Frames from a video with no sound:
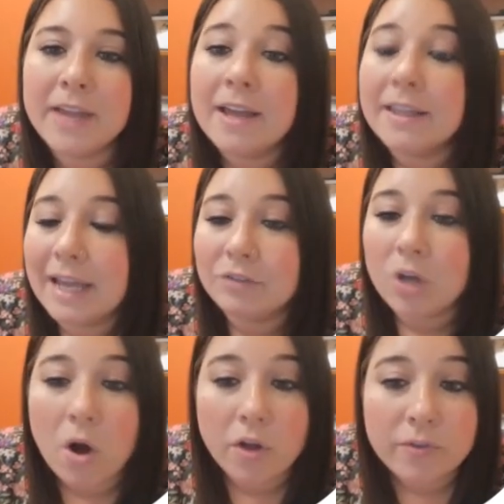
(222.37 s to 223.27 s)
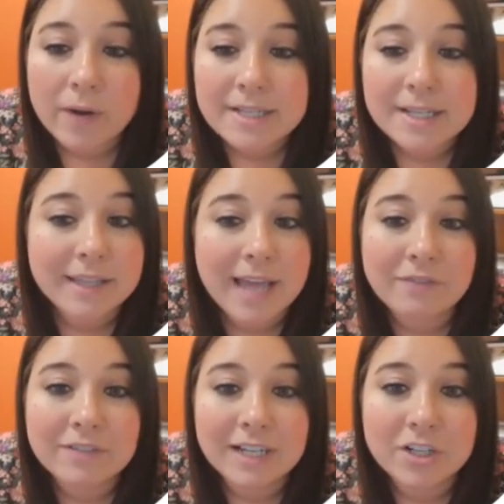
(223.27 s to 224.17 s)
They have to authorize that the
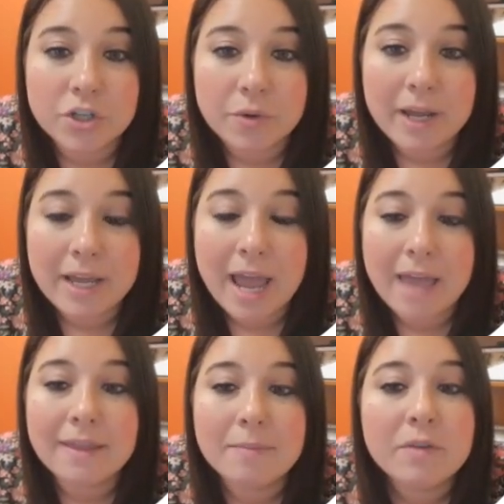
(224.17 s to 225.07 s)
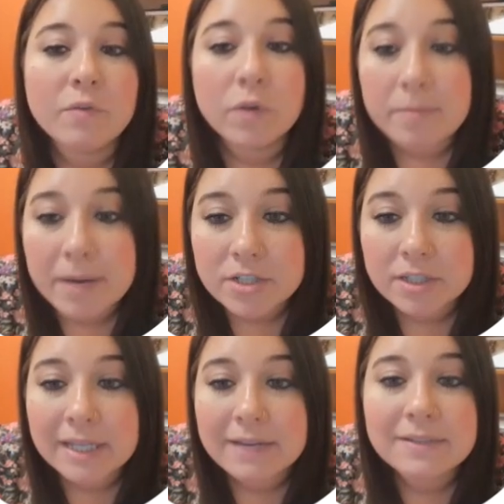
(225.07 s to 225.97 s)
EFTA can do it, and then before the patient
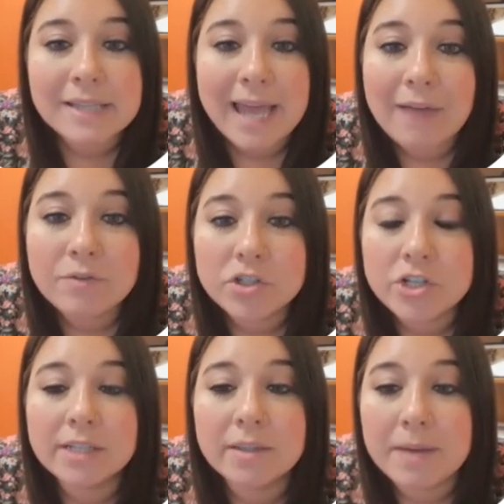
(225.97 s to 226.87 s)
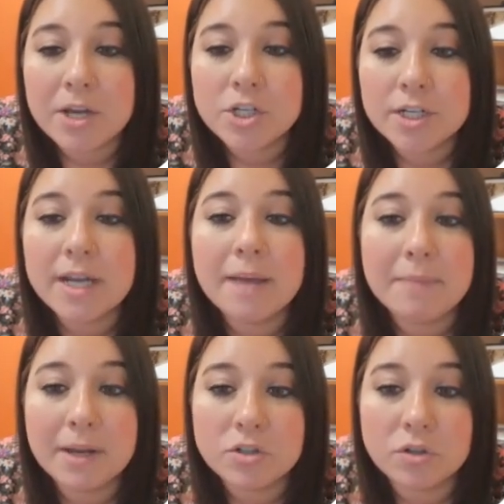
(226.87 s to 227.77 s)
leaves, they have to check the patient
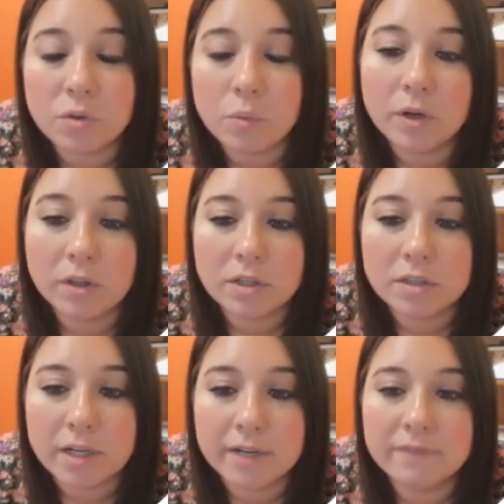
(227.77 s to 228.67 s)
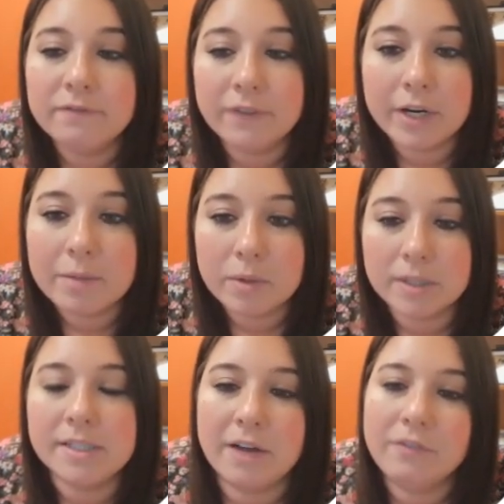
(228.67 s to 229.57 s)
and make sure the work looks good. Very
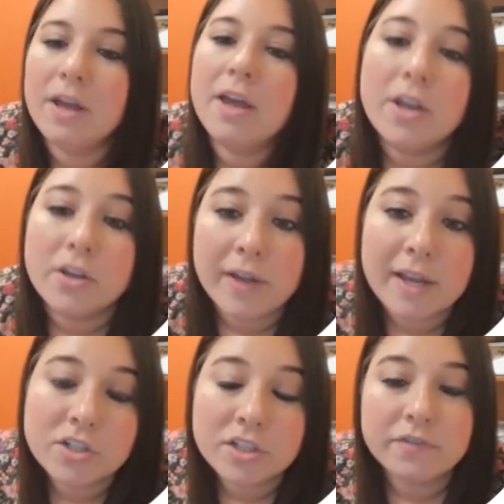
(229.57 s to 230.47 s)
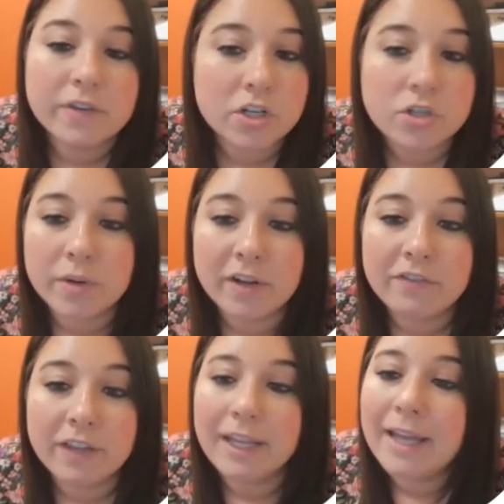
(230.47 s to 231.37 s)
important stuff. You can't just finish doing a
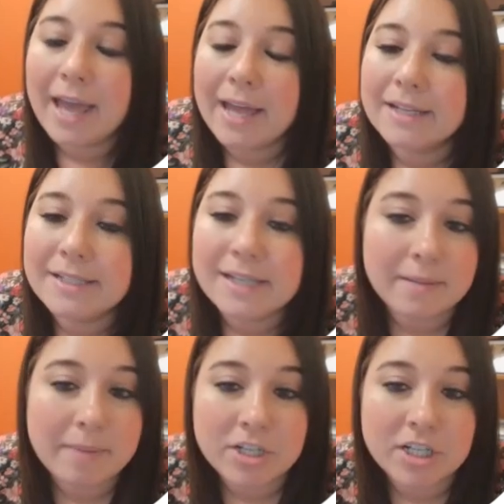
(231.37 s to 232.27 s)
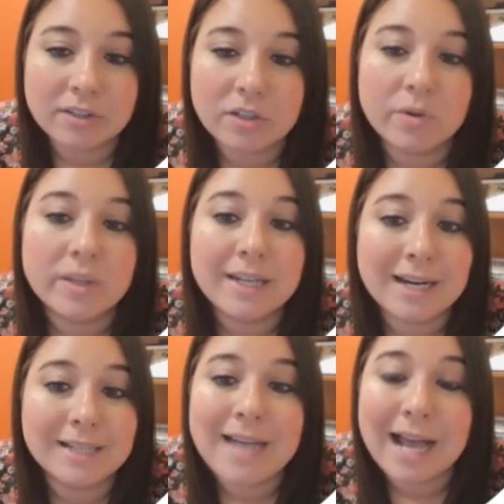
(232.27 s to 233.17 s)
filling and send the patient out the door. The
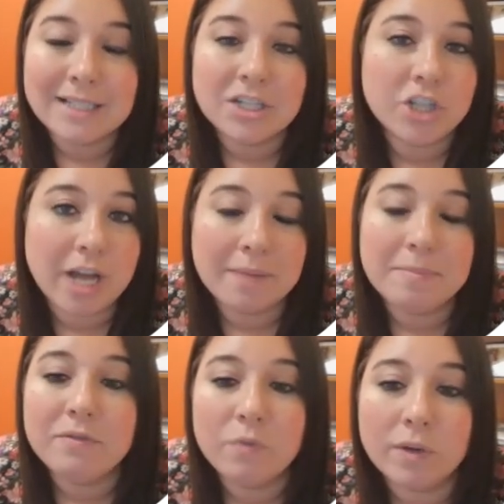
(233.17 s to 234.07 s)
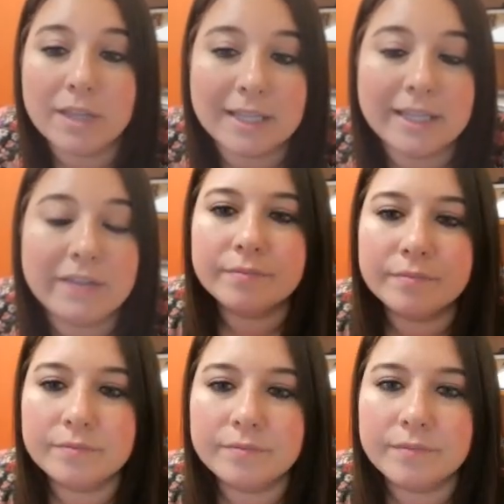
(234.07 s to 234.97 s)
dentist has to check before they leave.
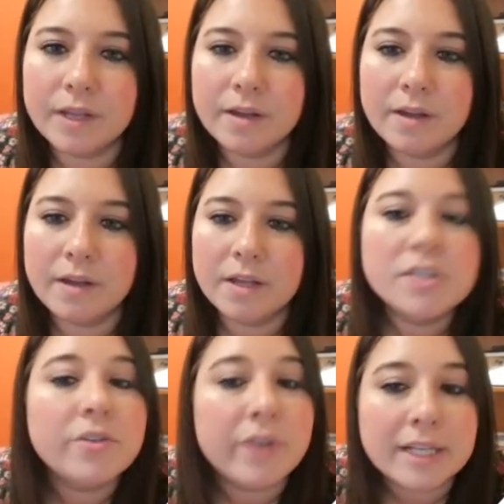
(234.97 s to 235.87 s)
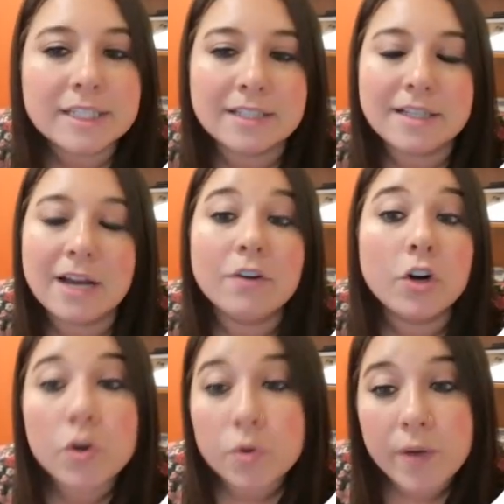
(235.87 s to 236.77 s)
So next, let's cover
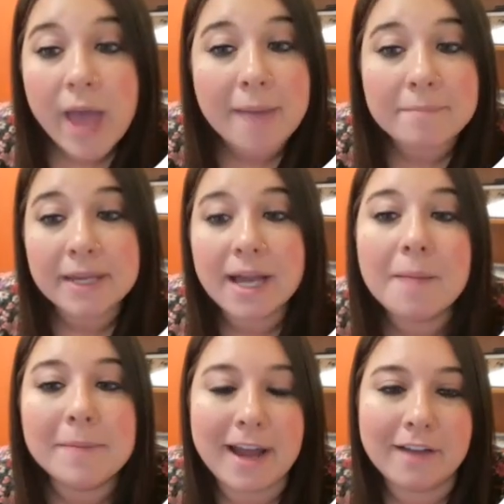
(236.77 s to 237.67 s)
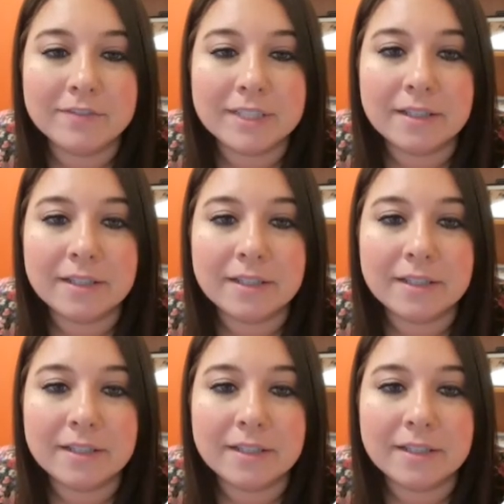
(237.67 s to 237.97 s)
who can become an EFTA.